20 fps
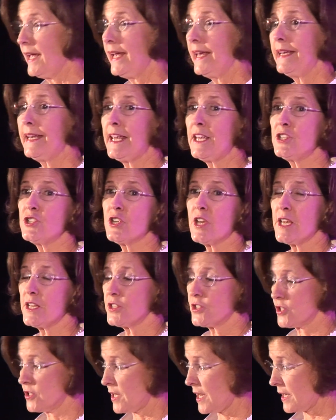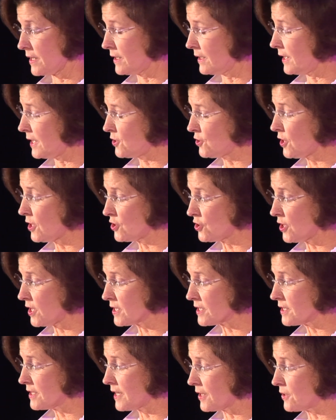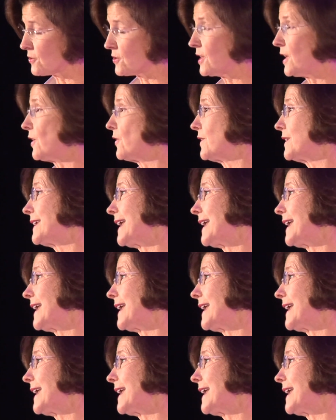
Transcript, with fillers: and HHS Secretary